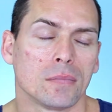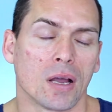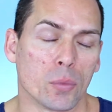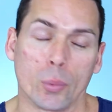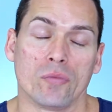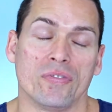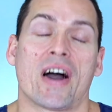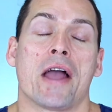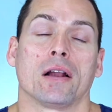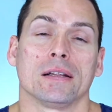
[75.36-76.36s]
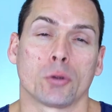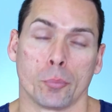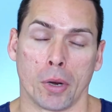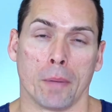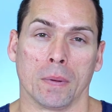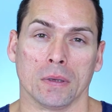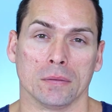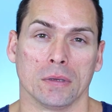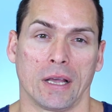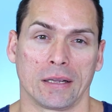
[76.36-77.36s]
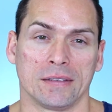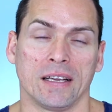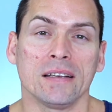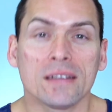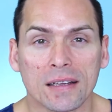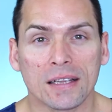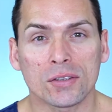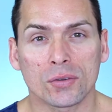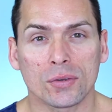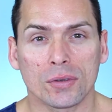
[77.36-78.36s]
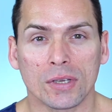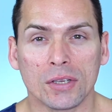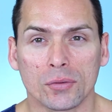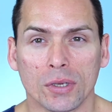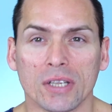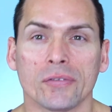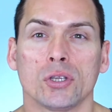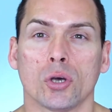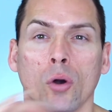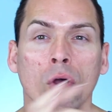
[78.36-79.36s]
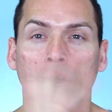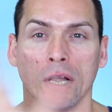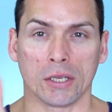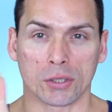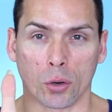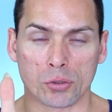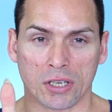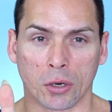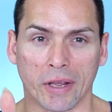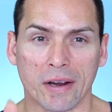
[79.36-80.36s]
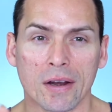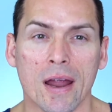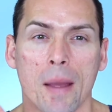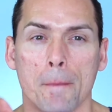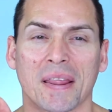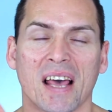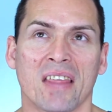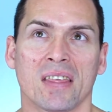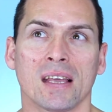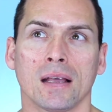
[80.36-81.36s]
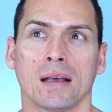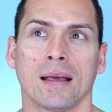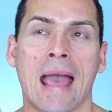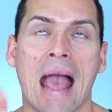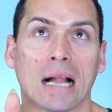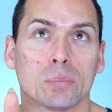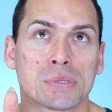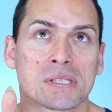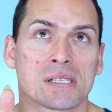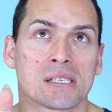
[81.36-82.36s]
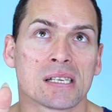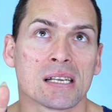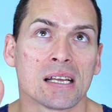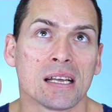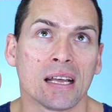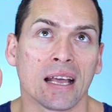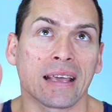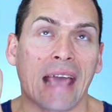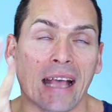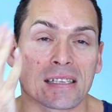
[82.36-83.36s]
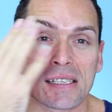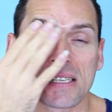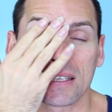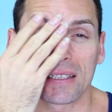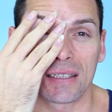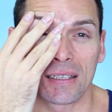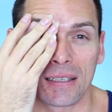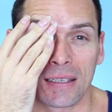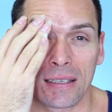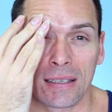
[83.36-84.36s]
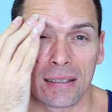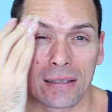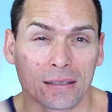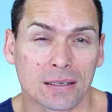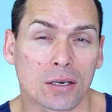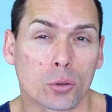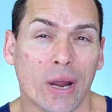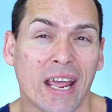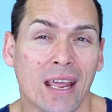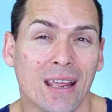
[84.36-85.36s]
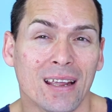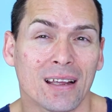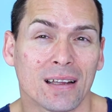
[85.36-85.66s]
violet or purple like tint into it, even though it goes clear, but I think helps cancel the gray